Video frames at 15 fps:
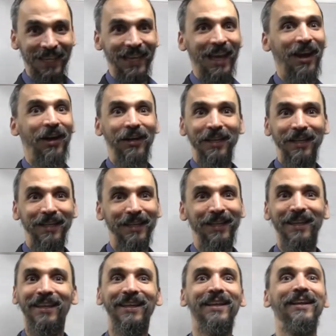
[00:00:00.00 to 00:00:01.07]
earning
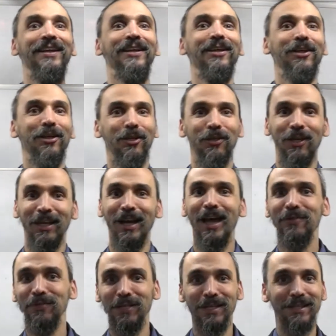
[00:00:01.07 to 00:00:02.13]

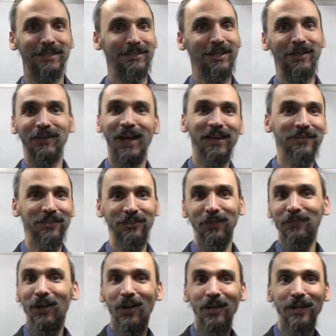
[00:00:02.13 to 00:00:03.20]
hundreds of
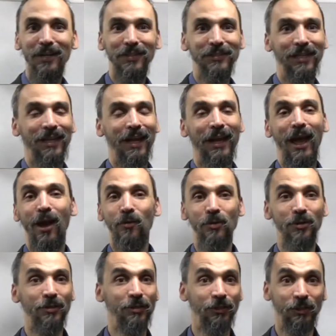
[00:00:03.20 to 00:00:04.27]
dollars an
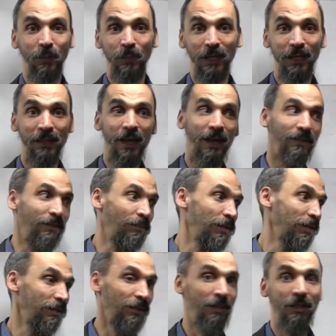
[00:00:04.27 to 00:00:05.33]
hour or something like that. I
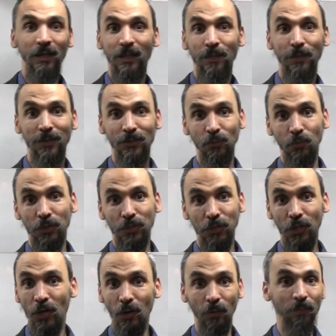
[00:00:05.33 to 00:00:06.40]
mean, it depends where you
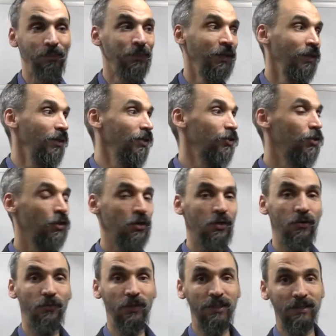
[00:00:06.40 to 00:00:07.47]
go.
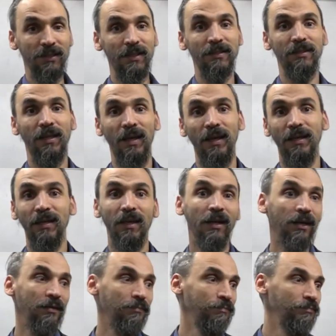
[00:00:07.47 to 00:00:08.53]
So for instance,
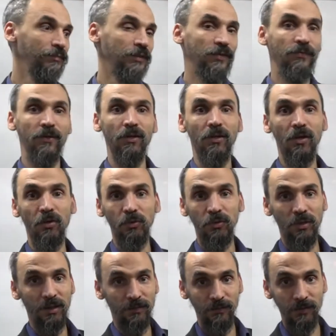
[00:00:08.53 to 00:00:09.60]
here, if you
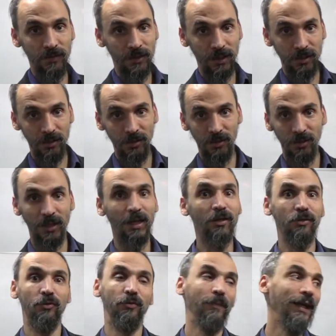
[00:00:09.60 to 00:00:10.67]
take your car
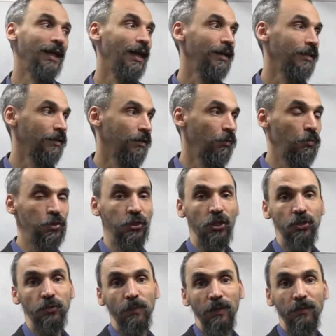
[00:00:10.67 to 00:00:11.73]
to the mechanic, they will
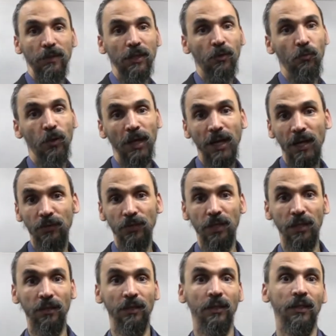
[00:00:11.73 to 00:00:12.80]
charge you maybe
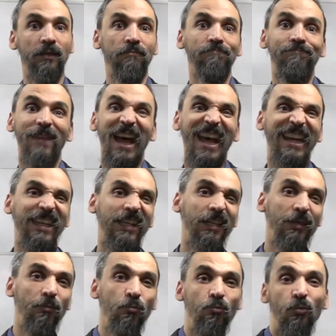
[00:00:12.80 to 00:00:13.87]

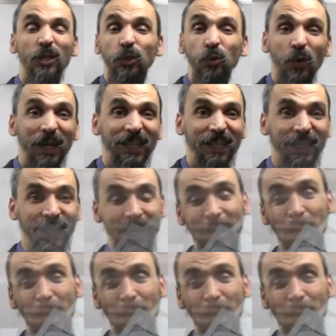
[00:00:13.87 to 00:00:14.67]
190, 120 an